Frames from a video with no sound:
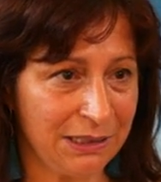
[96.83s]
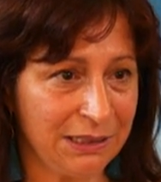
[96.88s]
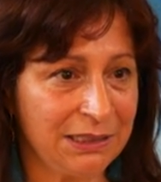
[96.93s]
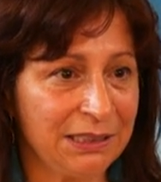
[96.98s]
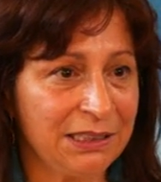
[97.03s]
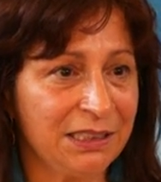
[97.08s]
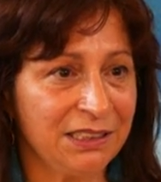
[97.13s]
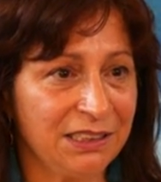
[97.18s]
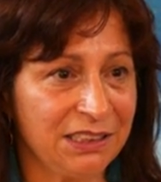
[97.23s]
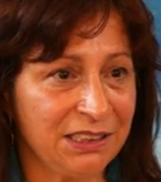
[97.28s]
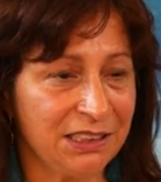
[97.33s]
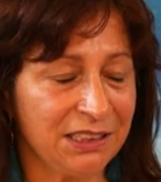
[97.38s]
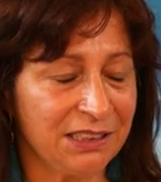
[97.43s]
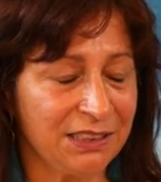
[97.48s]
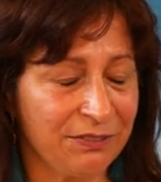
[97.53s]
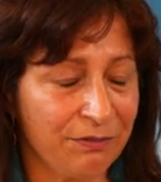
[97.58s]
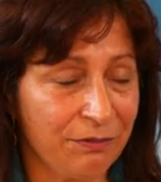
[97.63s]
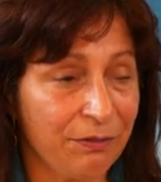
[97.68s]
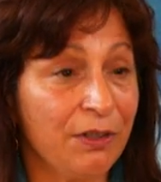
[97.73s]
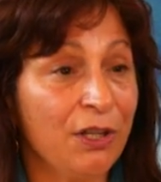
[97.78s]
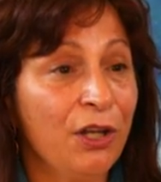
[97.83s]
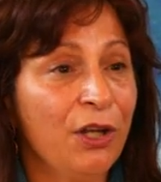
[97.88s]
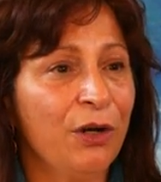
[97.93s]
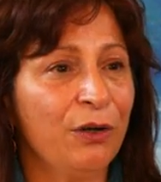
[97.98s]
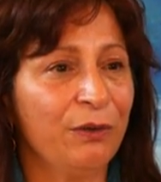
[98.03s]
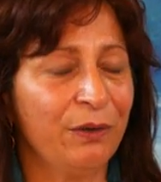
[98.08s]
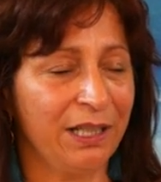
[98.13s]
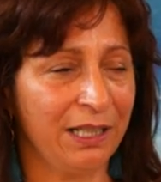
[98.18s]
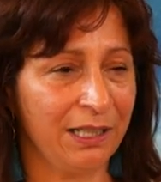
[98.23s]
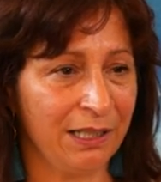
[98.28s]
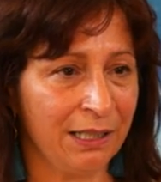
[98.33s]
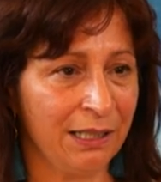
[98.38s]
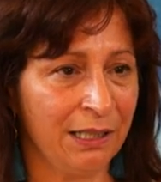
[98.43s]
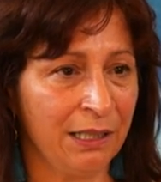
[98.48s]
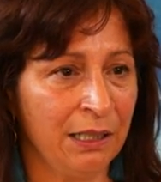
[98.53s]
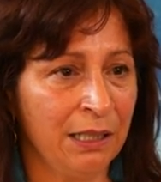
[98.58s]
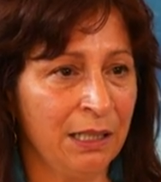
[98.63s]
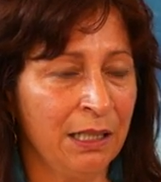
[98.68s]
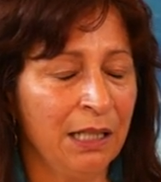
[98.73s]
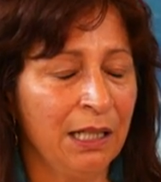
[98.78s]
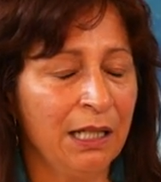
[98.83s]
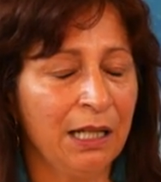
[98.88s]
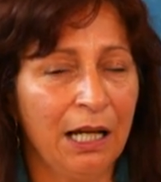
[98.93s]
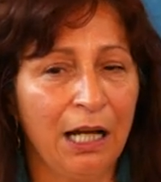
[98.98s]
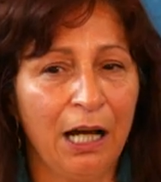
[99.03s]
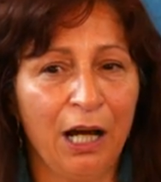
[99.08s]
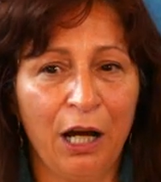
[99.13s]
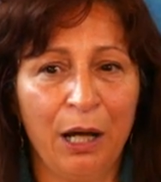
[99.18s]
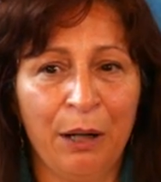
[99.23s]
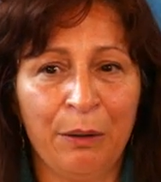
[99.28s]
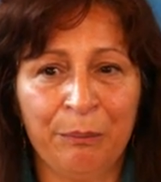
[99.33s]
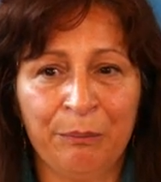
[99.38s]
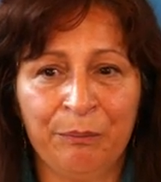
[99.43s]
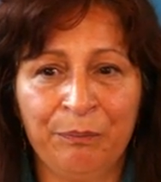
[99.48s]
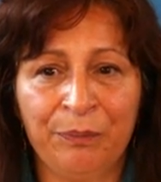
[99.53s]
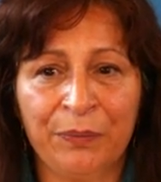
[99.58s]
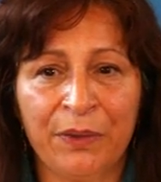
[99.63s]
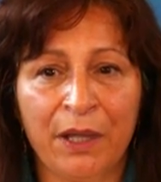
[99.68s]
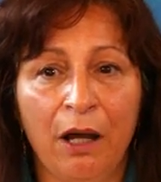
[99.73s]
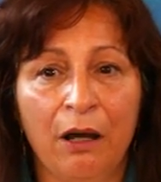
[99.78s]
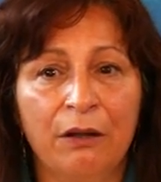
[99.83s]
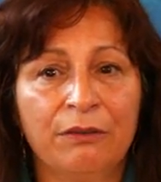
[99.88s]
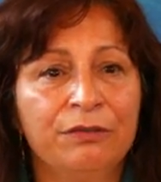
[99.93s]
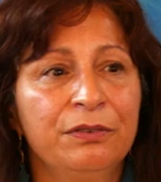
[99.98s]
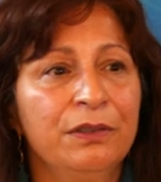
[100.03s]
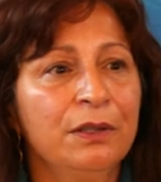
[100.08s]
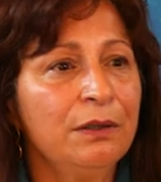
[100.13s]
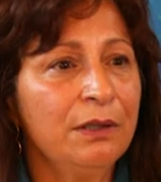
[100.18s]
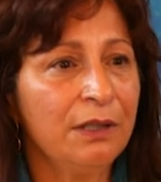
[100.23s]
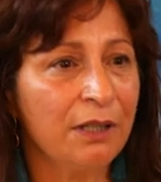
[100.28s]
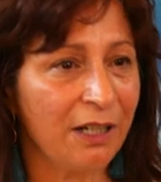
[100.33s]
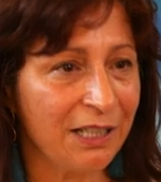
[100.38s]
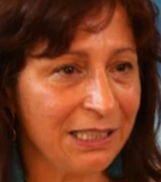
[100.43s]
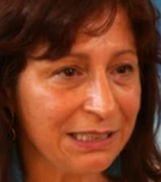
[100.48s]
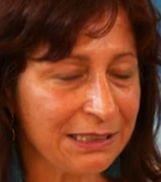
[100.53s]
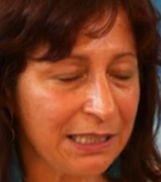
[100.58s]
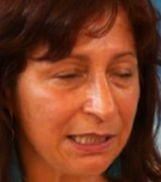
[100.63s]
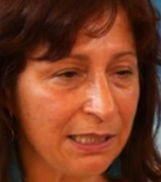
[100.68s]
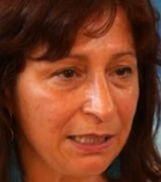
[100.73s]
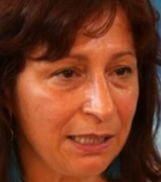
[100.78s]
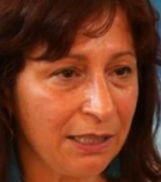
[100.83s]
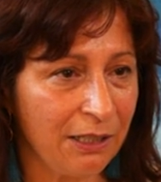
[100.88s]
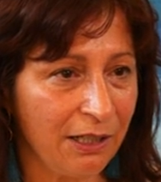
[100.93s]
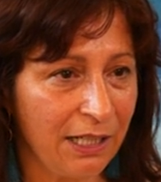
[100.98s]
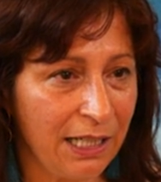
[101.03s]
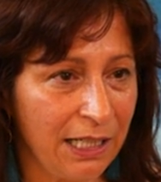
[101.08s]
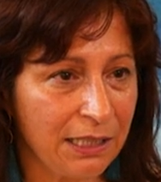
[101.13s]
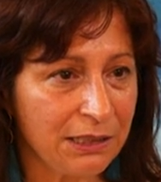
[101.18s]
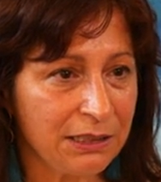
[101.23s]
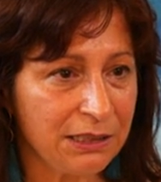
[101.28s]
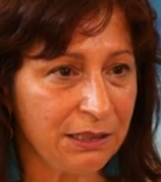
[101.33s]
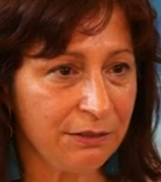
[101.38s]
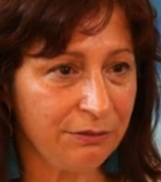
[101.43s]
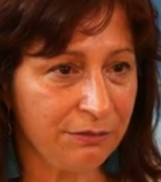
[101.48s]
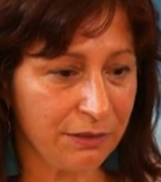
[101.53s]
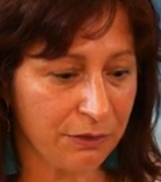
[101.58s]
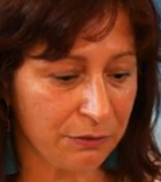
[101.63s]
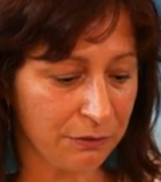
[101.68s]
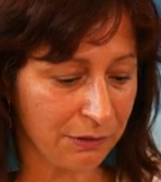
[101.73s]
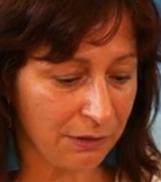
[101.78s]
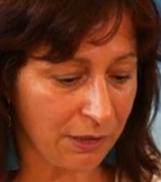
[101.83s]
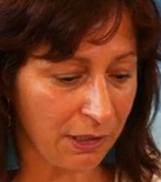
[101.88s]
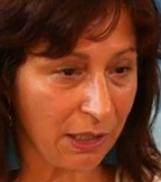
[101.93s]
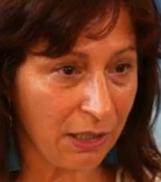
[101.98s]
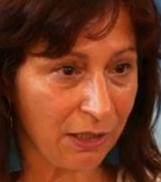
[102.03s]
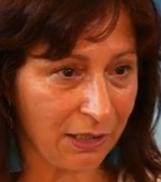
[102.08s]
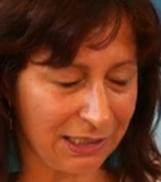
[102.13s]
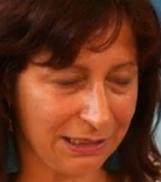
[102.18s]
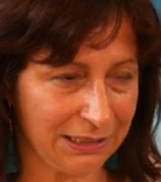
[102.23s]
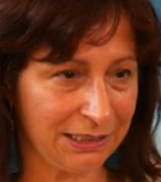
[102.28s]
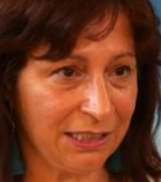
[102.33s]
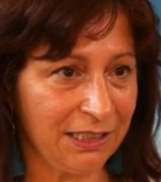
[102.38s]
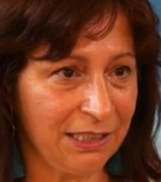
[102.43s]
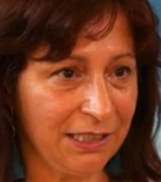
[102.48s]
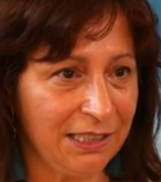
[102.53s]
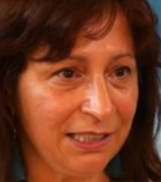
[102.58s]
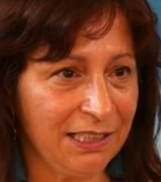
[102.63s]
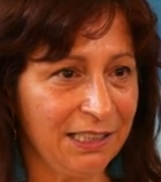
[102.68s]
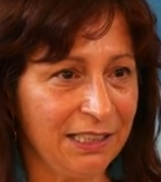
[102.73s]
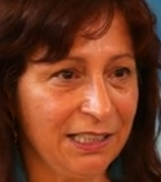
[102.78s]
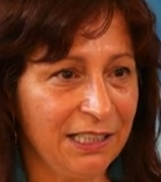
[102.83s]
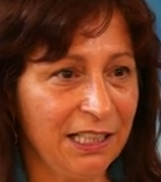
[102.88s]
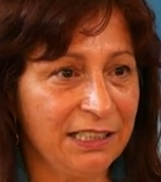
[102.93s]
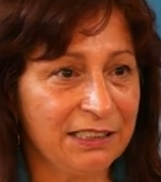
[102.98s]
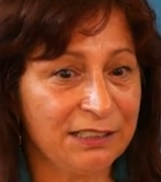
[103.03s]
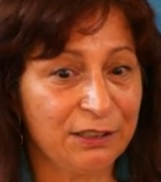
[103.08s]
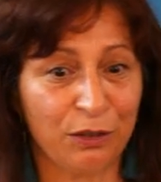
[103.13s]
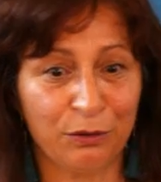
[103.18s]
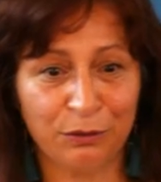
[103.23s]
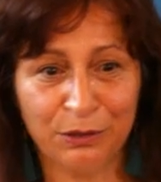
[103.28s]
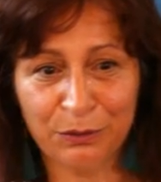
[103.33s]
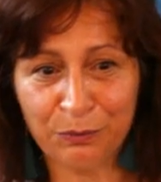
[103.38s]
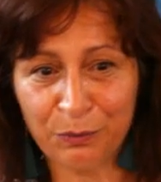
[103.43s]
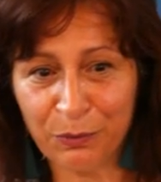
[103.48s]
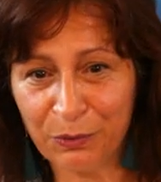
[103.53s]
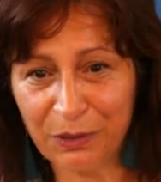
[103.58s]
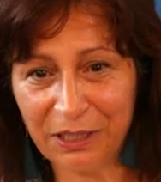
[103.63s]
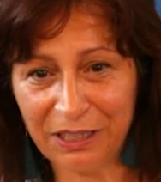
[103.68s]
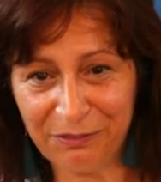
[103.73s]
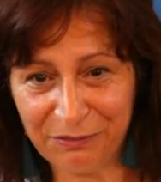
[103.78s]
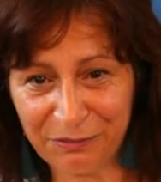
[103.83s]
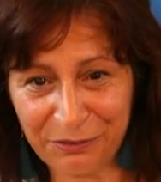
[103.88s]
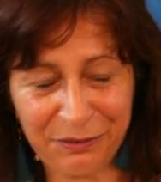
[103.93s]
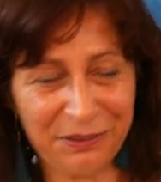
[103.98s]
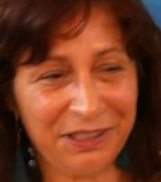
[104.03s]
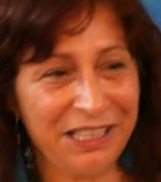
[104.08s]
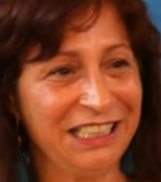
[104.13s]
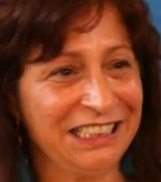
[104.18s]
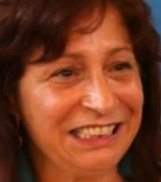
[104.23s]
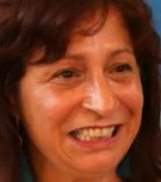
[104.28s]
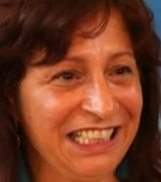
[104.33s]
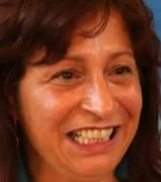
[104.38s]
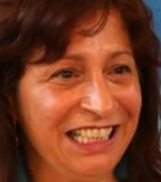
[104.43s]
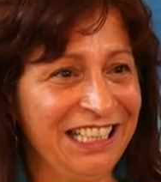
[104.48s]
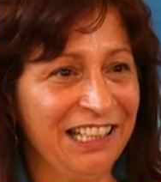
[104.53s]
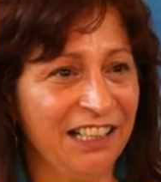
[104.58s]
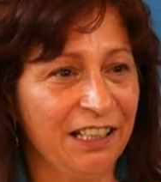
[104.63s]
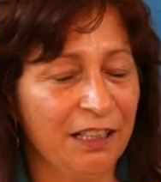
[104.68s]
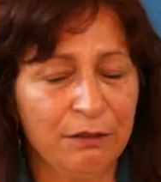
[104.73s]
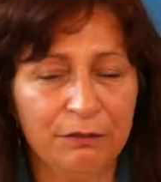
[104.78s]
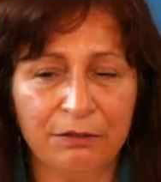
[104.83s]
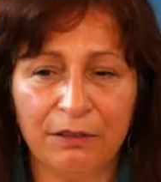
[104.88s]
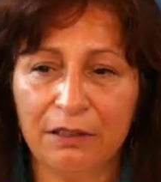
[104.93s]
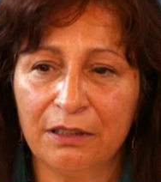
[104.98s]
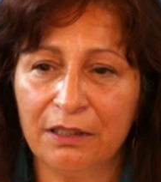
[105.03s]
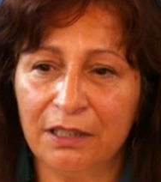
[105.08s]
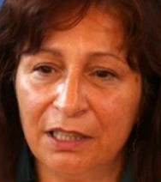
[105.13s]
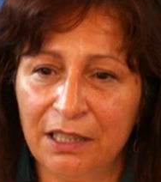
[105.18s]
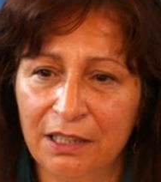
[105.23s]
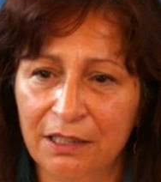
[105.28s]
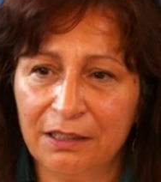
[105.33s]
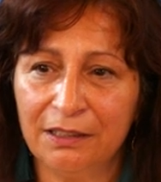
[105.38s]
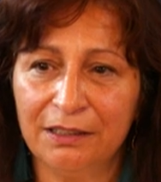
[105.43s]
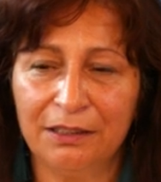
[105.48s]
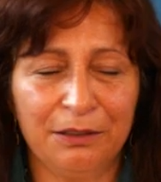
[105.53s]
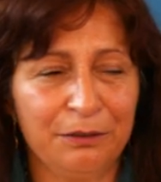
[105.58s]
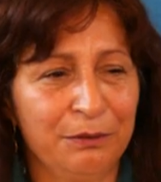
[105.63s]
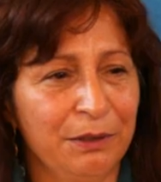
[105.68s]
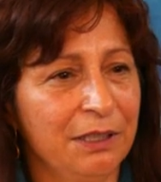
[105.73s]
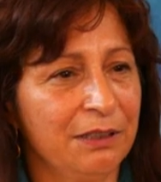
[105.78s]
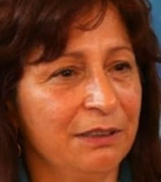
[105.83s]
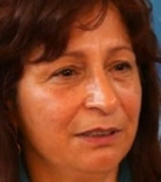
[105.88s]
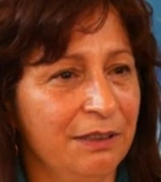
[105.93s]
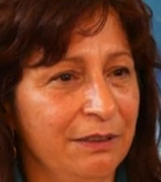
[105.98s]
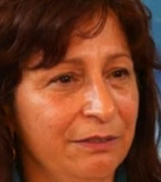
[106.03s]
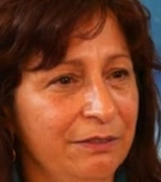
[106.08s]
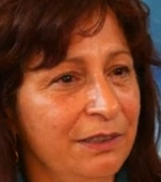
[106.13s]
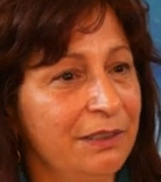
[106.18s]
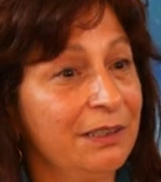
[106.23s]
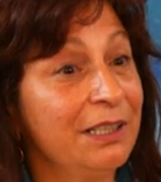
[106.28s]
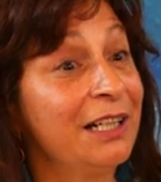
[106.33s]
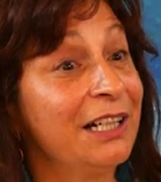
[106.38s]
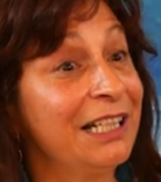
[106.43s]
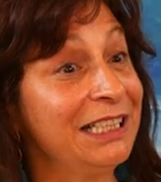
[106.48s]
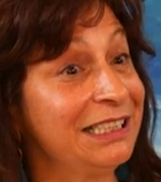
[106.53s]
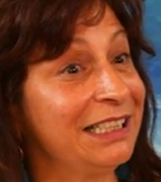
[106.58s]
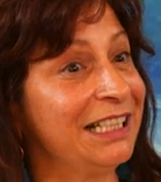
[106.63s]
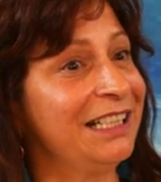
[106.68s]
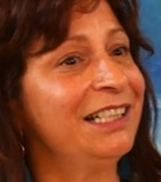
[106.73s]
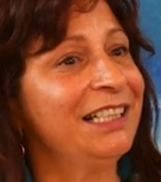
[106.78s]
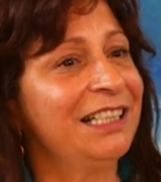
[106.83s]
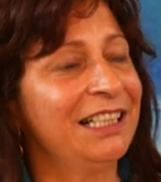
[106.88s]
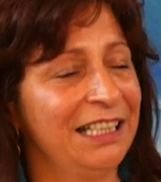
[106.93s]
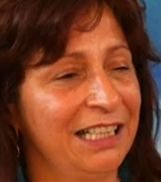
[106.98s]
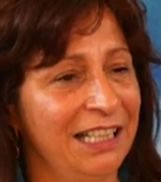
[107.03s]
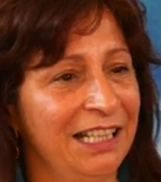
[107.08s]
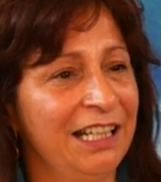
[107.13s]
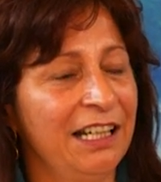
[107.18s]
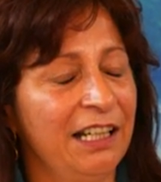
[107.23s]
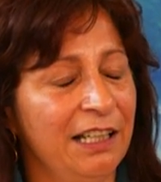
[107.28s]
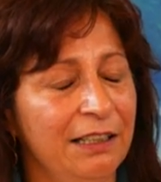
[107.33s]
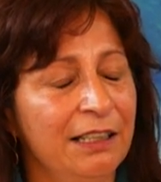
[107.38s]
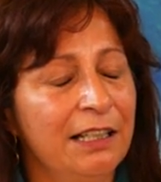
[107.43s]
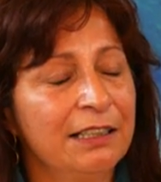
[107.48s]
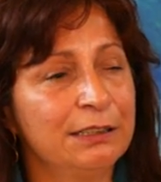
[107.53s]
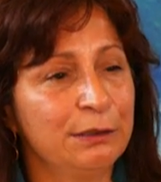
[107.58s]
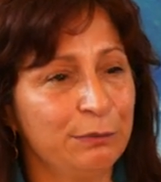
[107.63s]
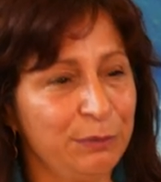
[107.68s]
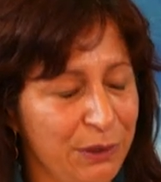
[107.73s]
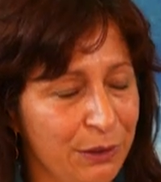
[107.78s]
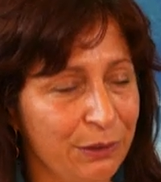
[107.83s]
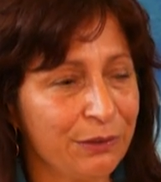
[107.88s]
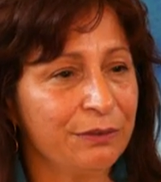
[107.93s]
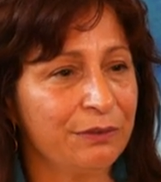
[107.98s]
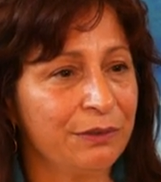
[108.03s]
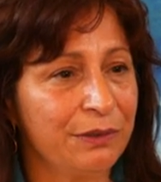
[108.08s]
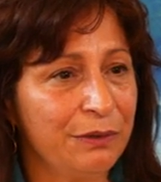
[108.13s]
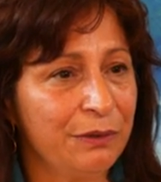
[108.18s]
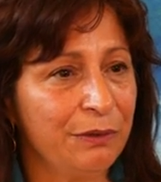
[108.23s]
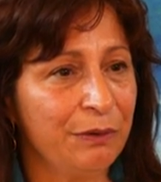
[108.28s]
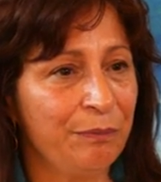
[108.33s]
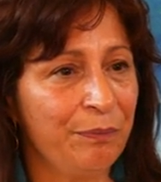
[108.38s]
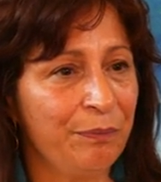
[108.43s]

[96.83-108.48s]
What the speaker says: It's just flowing. I feel lighter. I actually feel lighter. As I was walking from there to here, I felt, oh well, I feel lighter. And that's beautiful.